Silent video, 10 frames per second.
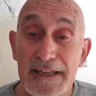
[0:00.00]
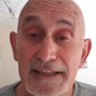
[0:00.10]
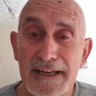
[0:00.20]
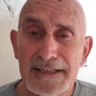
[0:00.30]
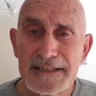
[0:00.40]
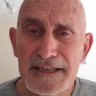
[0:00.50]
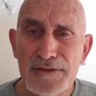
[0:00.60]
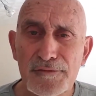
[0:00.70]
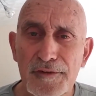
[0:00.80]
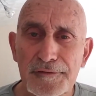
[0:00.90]

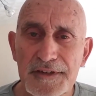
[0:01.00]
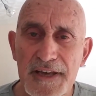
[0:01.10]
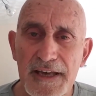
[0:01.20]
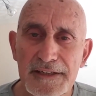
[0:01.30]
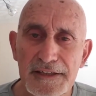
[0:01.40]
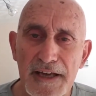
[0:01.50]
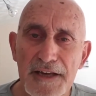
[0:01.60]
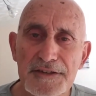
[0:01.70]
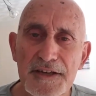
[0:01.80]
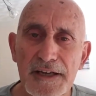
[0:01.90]
1958, that I
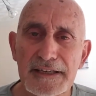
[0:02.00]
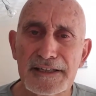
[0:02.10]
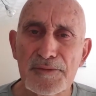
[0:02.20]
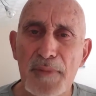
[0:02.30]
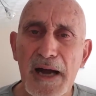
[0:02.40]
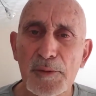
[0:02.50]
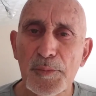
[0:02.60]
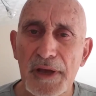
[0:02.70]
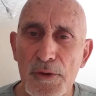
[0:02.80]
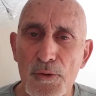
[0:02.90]
sat in the back
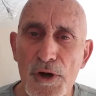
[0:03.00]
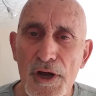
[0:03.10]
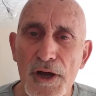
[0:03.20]
pew